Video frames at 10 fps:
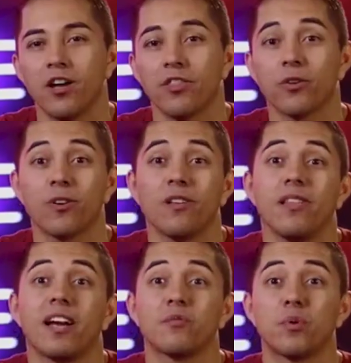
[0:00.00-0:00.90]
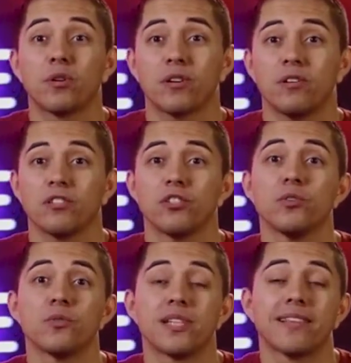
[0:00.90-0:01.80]
There are a lot of protocols
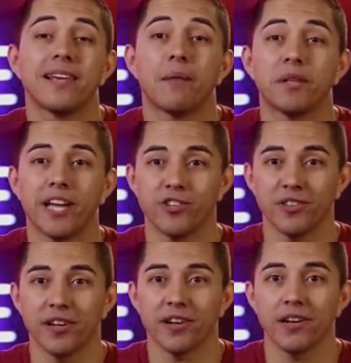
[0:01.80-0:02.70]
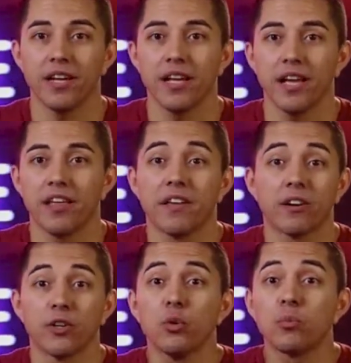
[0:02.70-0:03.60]
used at the application layer, and they
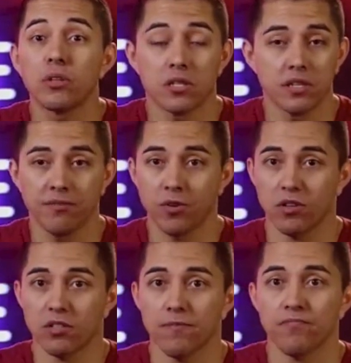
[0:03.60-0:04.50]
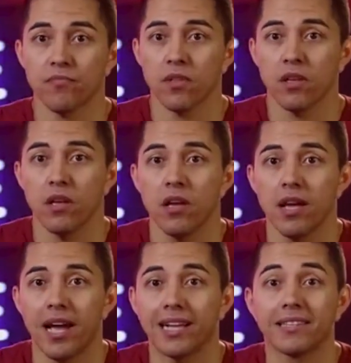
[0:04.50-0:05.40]
are numerous and diverse.
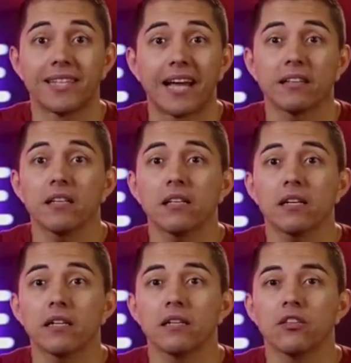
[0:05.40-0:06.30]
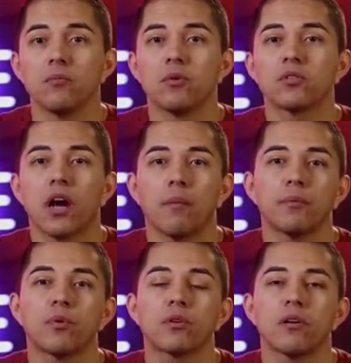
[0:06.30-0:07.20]
At the data link layer, the most
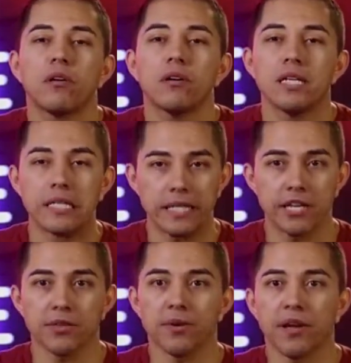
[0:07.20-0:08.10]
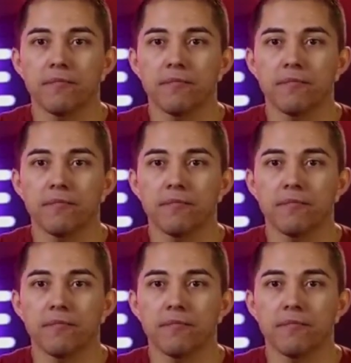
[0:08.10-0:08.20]
common protocol is Ethernet.